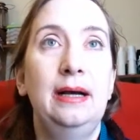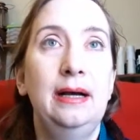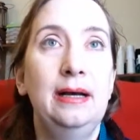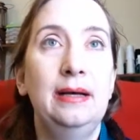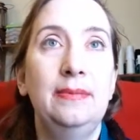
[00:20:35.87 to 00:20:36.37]

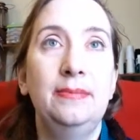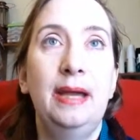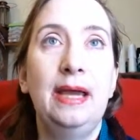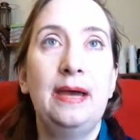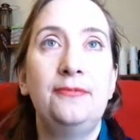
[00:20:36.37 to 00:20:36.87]

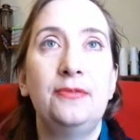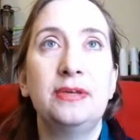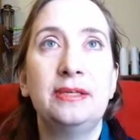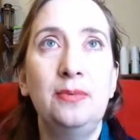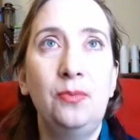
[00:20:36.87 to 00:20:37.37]
for
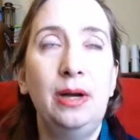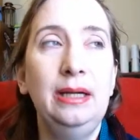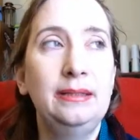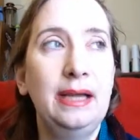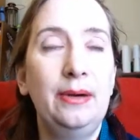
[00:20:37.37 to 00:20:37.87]
some
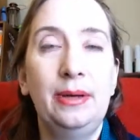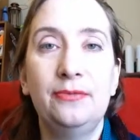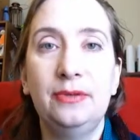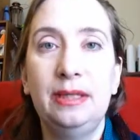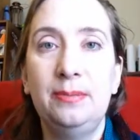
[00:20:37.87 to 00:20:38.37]
while now, and
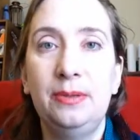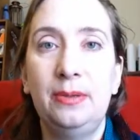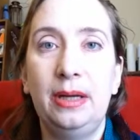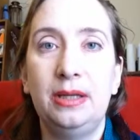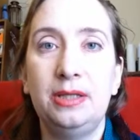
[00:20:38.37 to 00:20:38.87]
I've really been
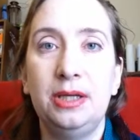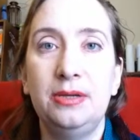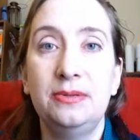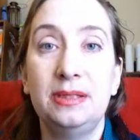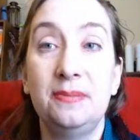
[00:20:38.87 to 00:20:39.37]
wanting to
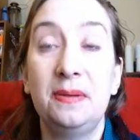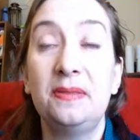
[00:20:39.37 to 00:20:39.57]
use it.